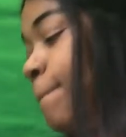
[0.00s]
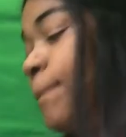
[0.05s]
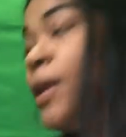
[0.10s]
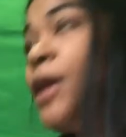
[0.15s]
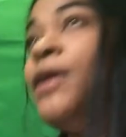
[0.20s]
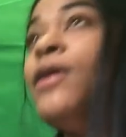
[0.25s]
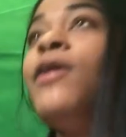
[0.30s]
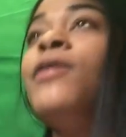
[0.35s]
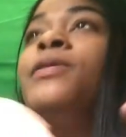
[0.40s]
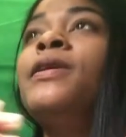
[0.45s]

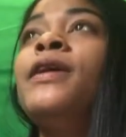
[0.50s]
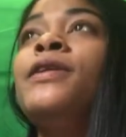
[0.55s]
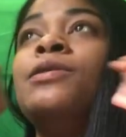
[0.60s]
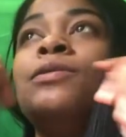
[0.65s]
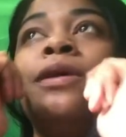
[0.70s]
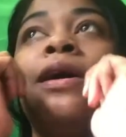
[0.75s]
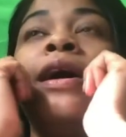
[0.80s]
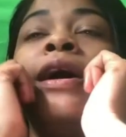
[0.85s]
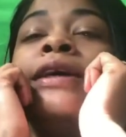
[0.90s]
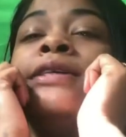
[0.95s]
And all that, you
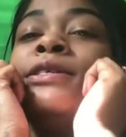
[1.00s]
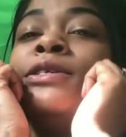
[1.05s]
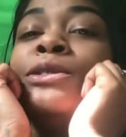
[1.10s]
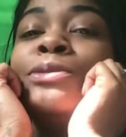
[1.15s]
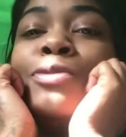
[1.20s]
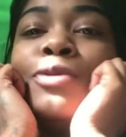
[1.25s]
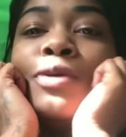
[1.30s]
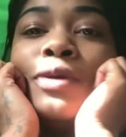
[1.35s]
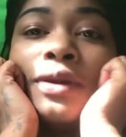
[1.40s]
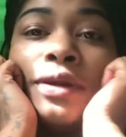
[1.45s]
guys, there's
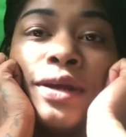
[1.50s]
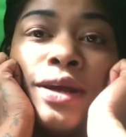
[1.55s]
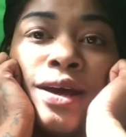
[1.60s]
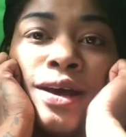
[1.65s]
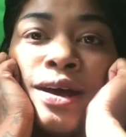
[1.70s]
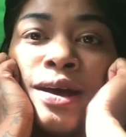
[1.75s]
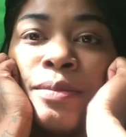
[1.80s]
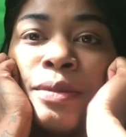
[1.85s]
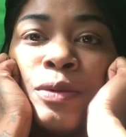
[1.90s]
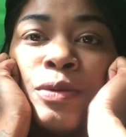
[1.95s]
more to come.